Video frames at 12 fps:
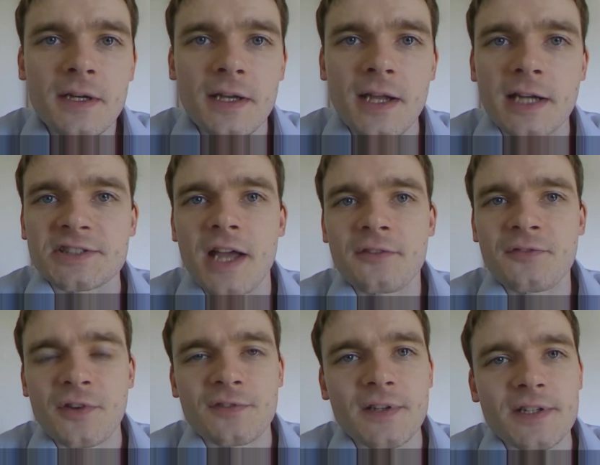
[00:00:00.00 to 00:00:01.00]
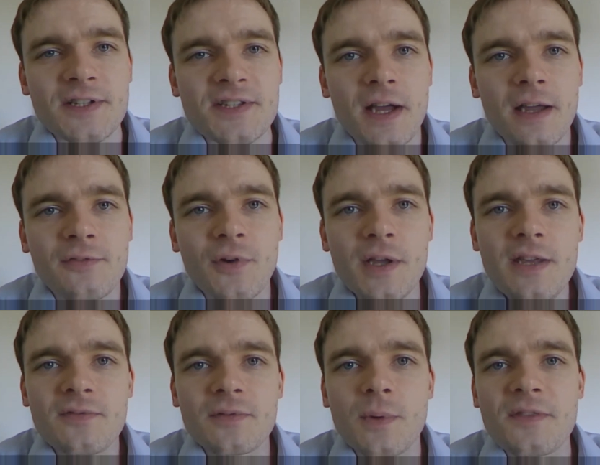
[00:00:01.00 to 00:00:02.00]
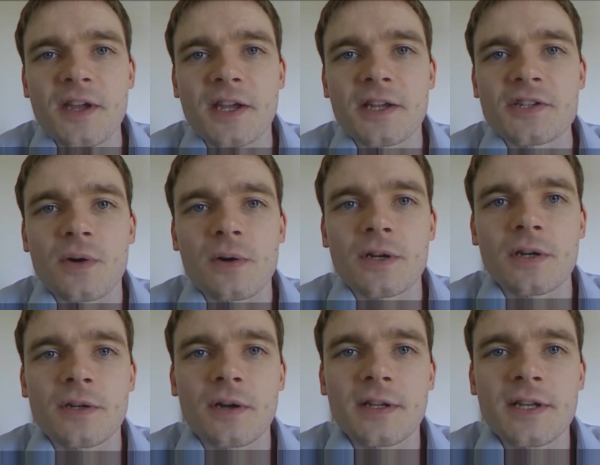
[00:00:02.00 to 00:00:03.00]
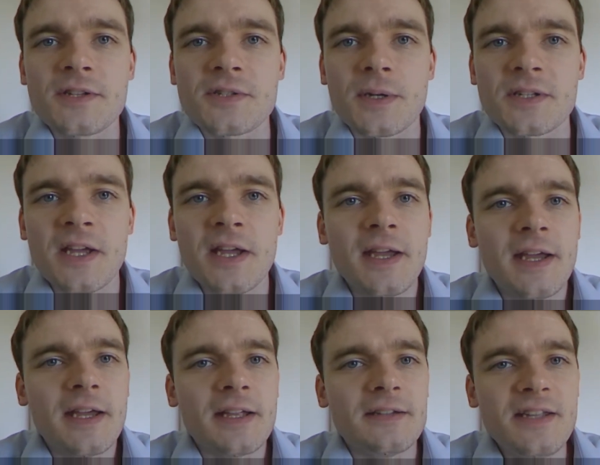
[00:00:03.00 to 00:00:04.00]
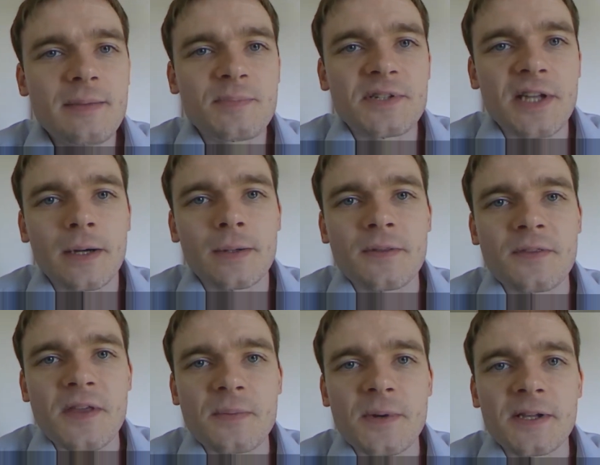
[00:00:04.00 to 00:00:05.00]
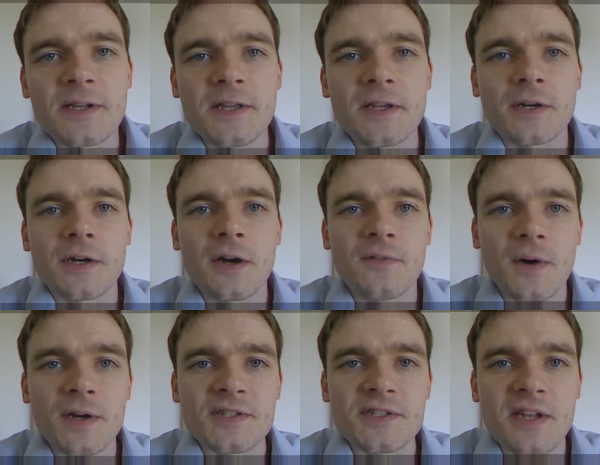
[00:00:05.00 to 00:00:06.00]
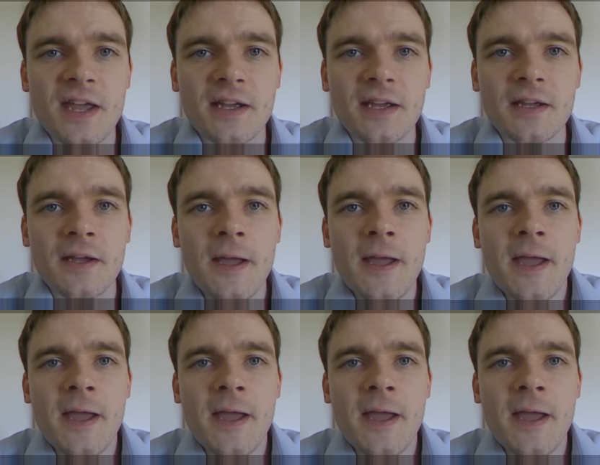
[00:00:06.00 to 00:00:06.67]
A largely unfulfilled desire, for even when they can talk a girl into it, deep down they will hear a voice nagging,